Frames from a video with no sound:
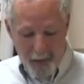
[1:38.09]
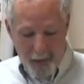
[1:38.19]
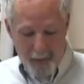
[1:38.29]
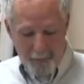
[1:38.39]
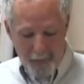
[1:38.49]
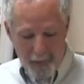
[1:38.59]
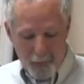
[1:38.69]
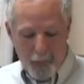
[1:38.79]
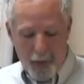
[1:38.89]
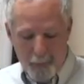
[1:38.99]
um,
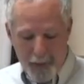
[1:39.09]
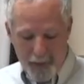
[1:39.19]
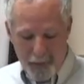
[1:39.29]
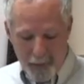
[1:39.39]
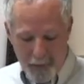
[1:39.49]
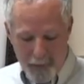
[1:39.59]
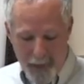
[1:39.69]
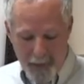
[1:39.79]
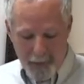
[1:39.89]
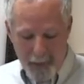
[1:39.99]
just what our budget looks
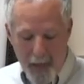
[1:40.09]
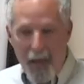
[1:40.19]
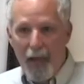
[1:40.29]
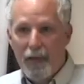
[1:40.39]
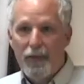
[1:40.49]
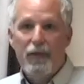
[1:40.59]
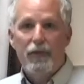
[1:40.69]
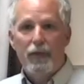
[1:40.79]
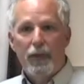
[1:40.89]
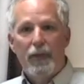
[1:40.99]
like, and
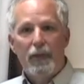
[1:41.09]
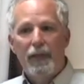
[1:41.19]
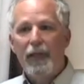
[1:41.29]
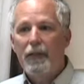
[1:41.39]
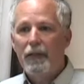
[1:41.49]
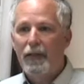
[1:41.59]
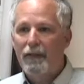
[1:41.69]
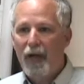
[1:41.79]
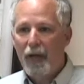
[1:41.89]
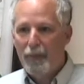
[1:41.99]
sort of the legal
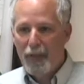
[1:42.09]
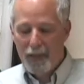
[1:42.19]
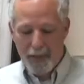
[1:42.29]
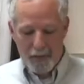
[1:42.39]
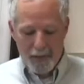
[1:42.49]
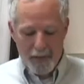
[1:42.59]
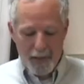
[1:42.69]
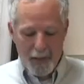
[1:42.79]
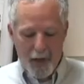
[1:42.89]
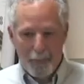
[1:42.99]
environment that the
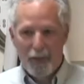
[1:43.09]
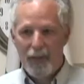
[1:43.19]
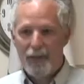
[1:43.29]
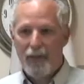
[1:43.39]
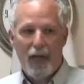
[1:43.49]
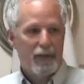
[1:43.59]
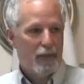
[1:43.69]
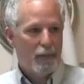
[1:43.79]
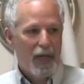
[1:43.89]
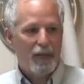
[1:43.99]
city operates in as
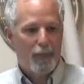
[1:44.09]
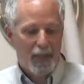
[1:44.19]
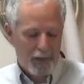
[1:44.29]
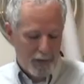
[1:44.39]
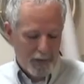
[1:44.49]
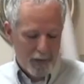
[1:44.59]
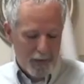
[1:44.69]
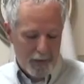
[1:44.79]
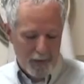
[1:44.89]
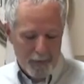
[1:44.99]
it makes budget
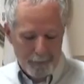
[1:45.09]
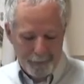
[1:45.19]
decisions.